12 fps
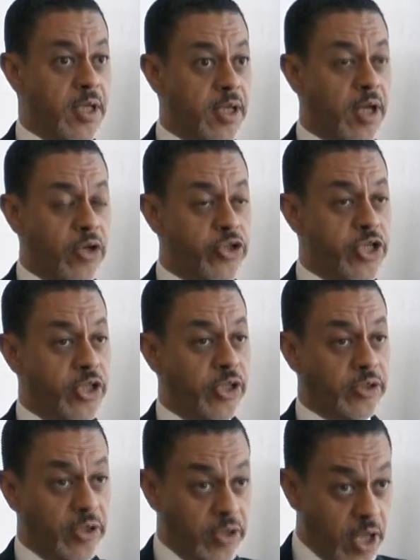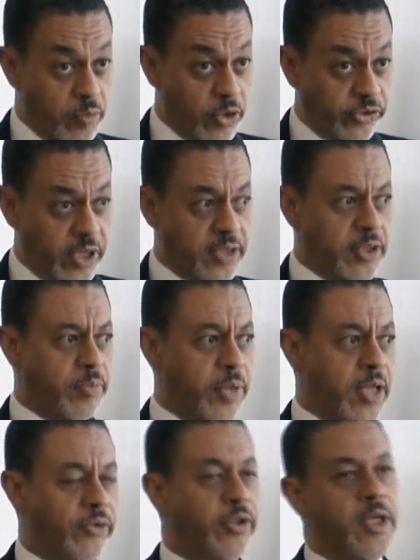are changing at an unprecedented
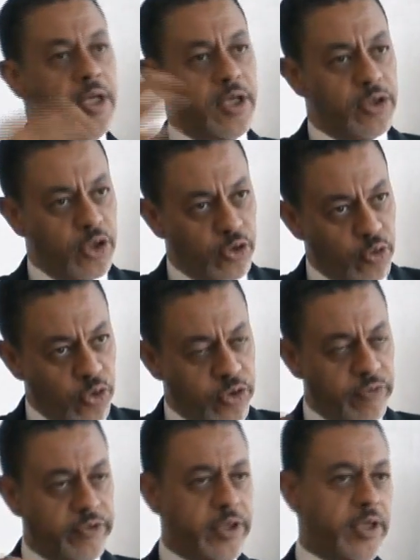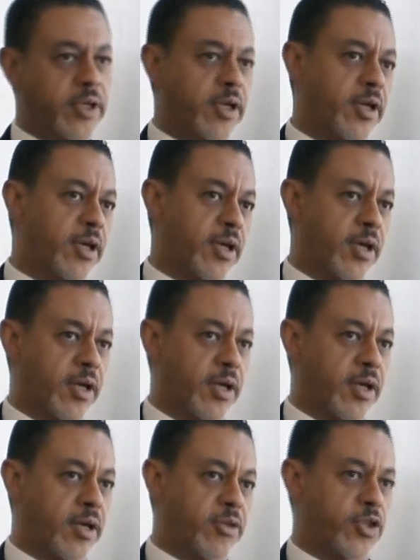pace, the growth of
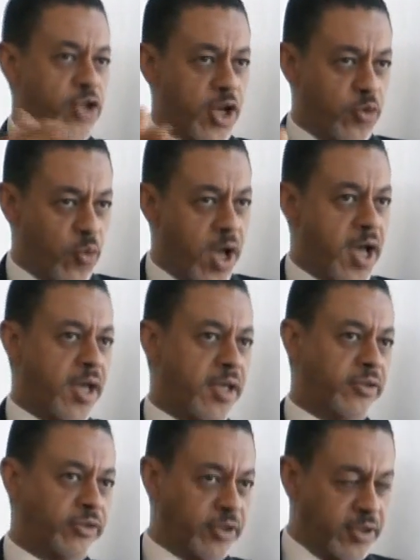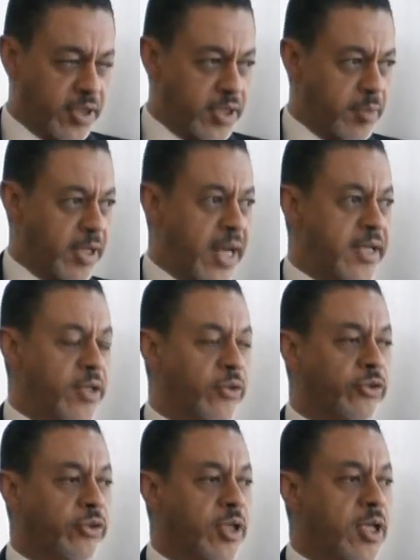the Gen Ys and the
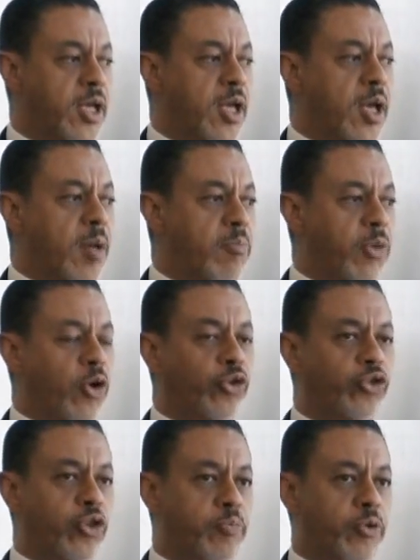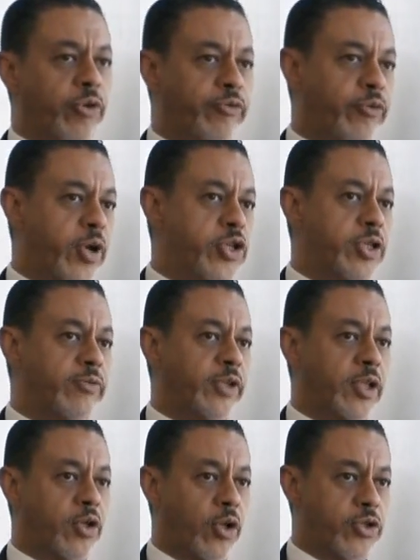millennials, but also the proliferation of
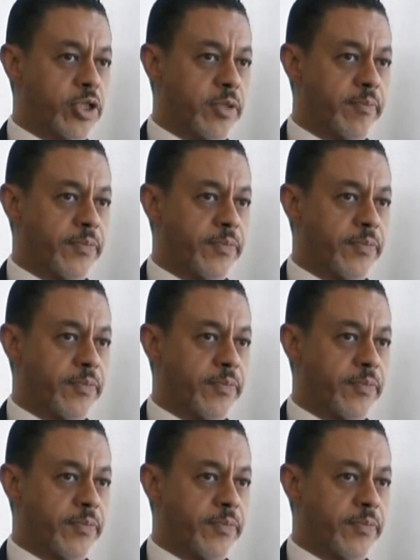technology.